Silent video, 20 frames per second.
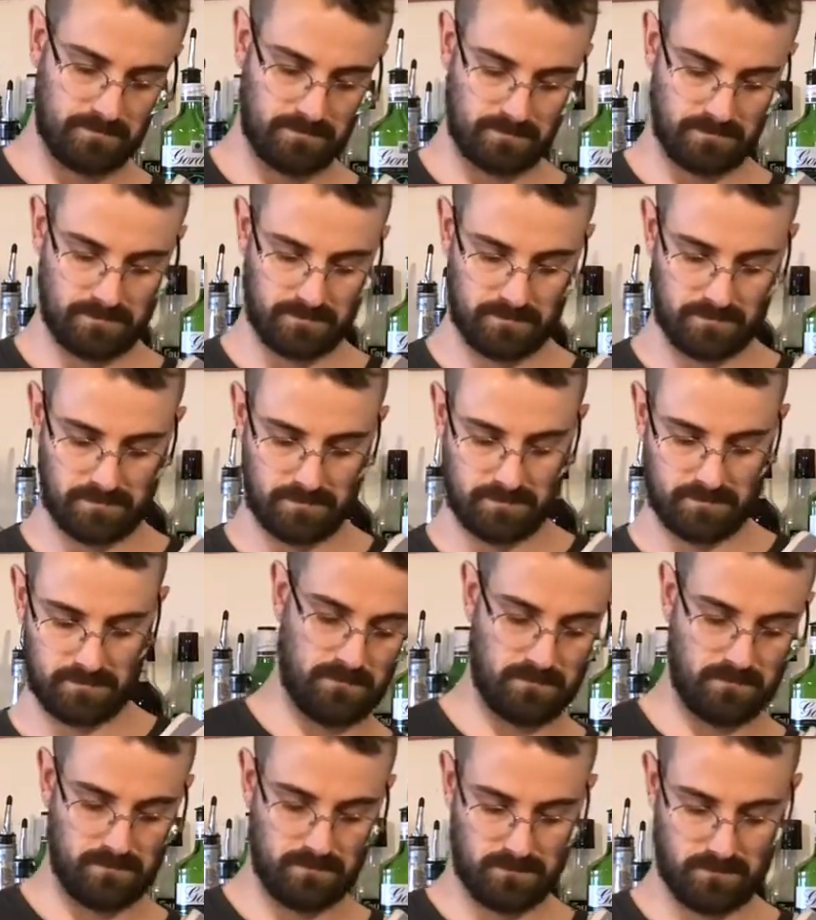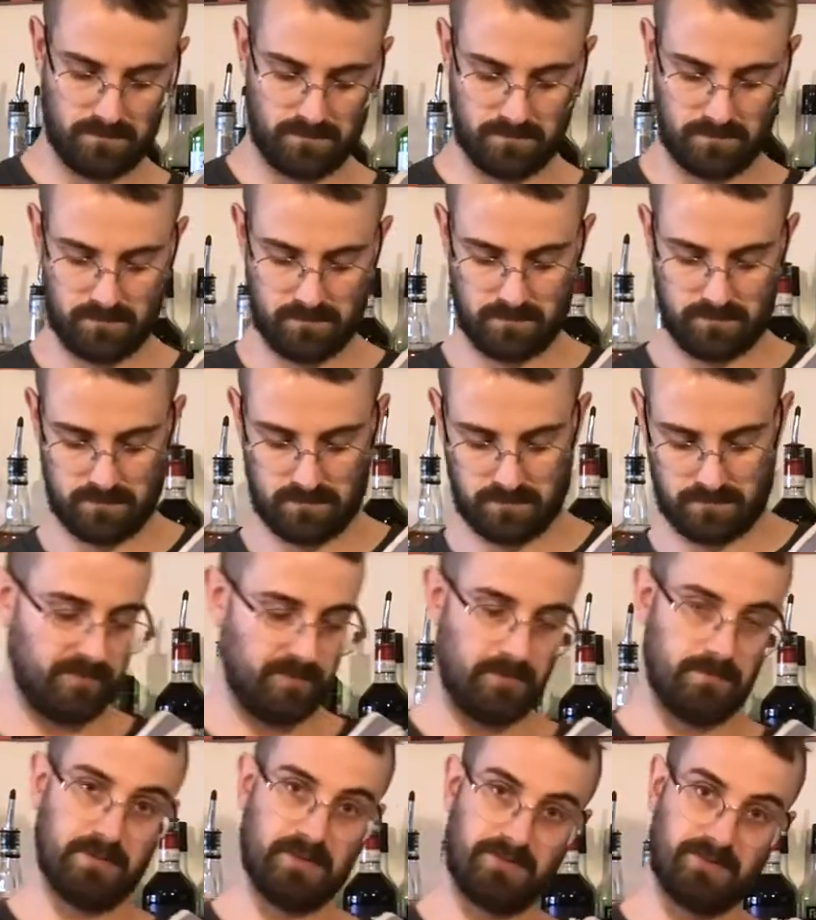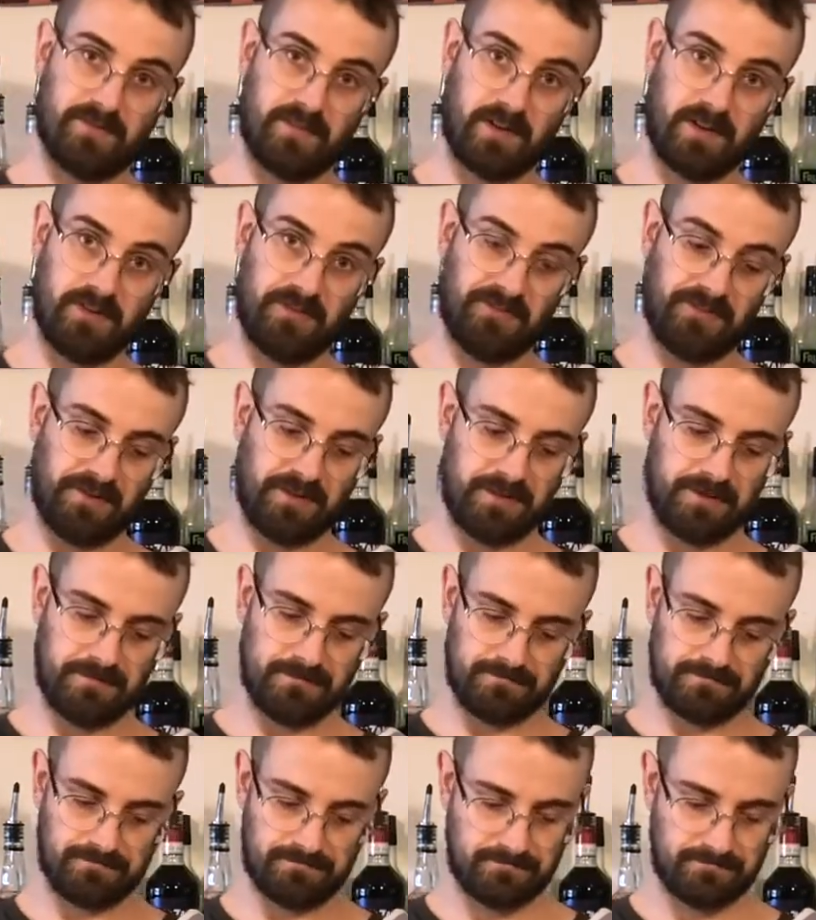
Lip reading: A few bits of ice in.